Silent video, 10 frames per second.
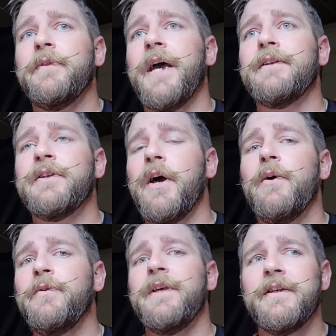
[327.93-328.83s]
that
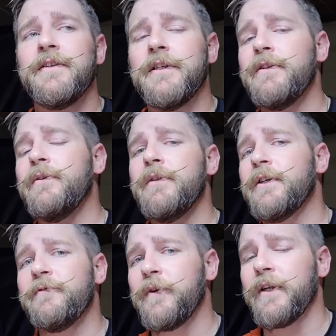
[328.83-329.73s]
know this and do
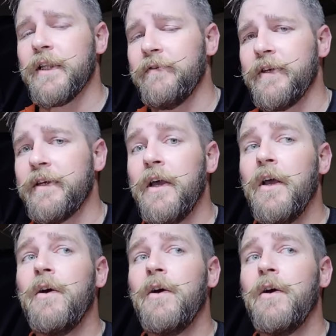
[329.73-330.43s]
this for a living,